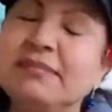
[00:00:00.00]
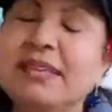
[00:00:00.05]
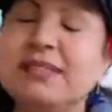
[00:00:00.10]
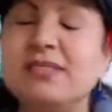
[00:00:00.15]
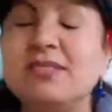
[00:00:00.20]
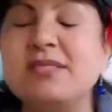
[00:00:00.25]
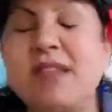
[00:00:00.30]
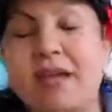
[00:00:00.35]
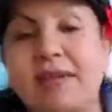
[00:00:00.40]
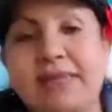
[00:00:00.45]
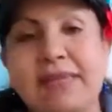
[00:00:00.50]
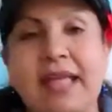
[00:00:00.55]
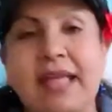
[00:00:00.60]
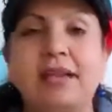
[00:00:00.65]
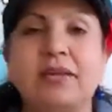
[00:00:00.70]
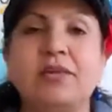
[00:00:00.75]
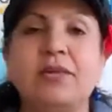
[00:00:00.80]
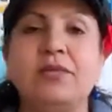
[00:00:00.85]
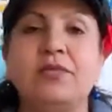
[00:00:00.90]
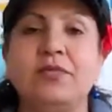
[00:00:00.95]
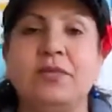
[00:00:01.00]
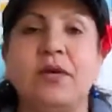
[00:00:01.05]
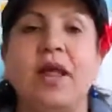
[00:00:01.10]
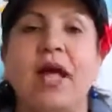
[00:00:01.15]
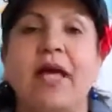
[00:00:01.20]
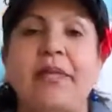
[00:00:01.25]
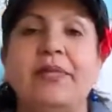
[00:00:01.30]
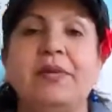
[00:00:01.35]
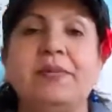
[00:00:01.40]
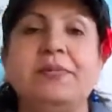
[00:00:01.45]
is not that good for
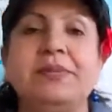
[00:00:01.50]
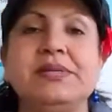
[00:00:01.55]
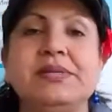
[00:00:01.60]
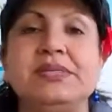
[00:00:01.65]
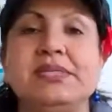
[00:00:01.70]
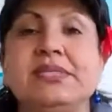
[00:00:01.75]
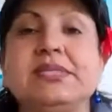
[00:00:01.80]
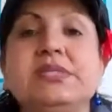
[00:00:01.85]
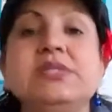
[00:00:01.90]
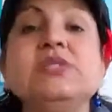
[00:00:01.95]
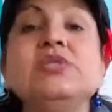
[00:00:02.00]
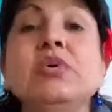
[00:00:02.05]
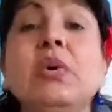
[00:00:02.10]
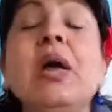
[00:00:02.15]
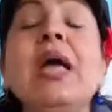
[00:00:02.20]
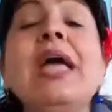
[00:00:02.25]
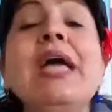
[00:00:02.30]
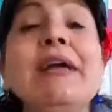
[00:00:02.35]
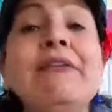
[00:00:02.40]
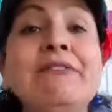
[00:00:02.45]
other person so